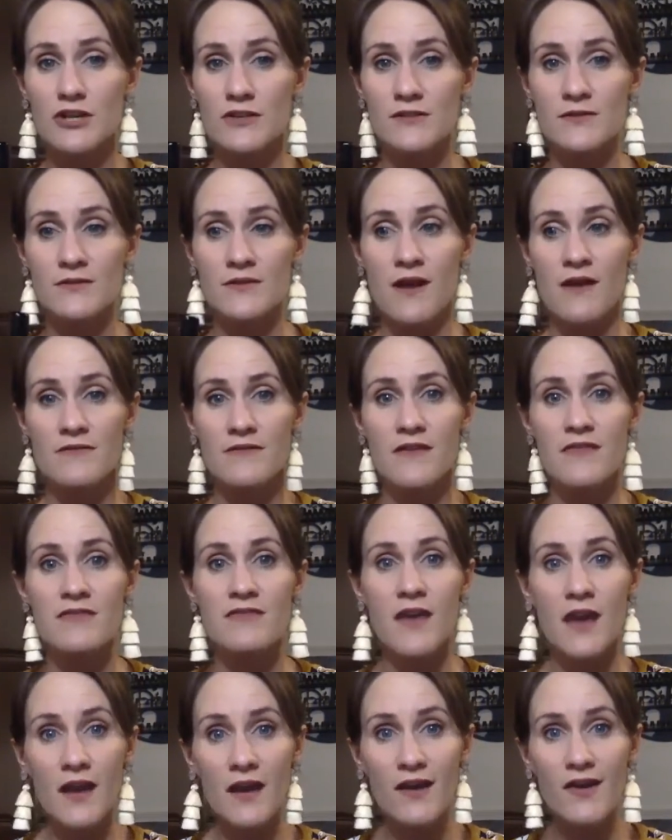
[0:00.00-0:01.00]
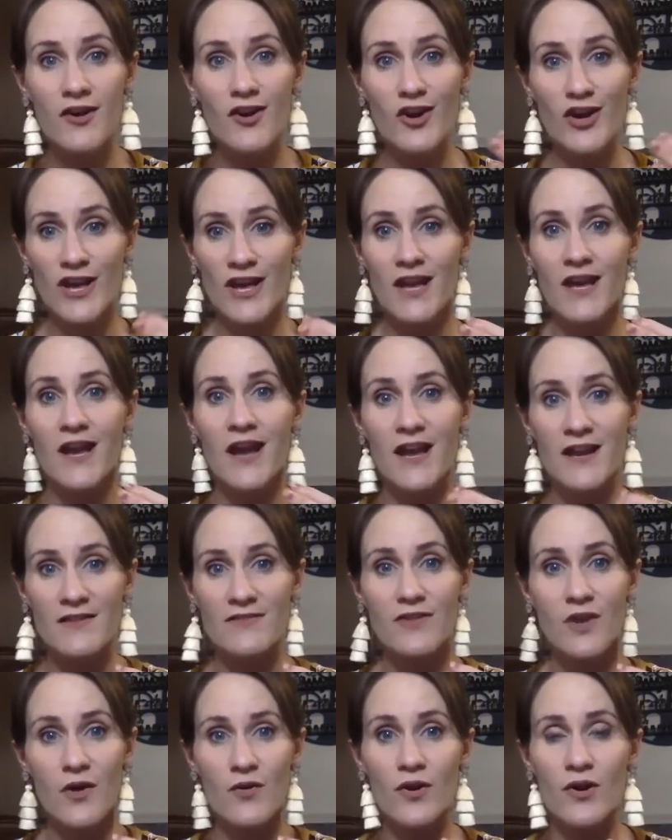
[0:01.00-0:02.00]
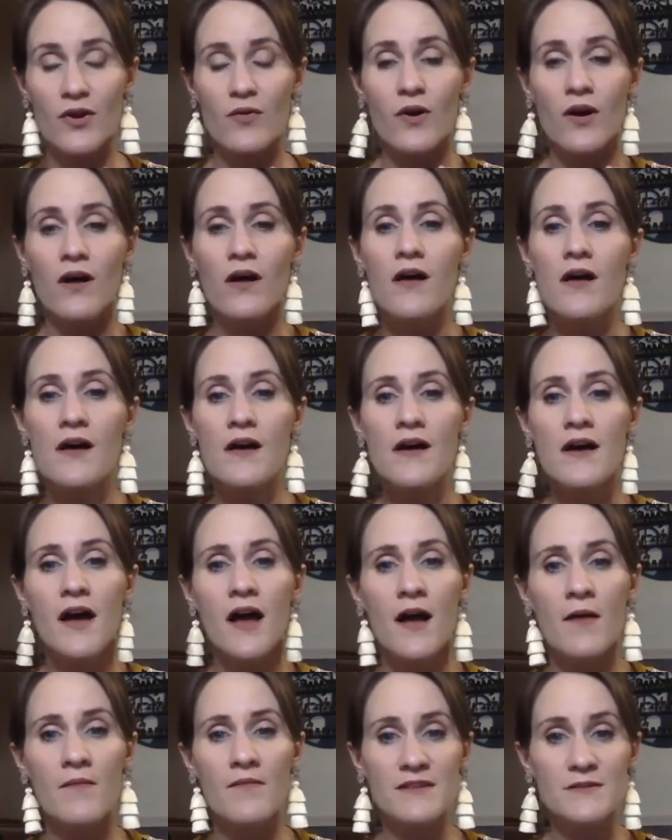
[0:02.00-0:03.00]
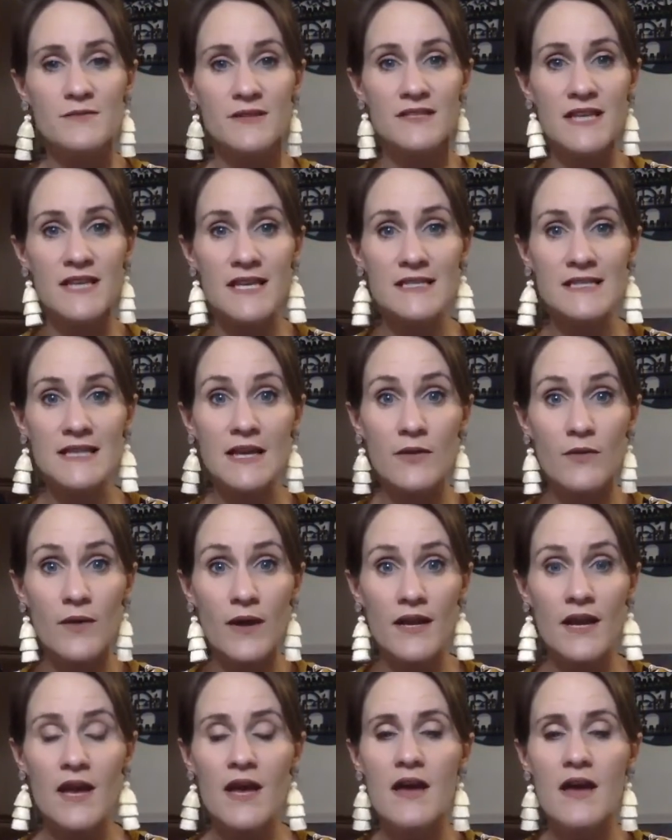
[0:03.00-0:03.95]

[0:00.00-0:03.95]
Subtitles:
So not the thick cooking kind of coconut oil. This one stays liquid.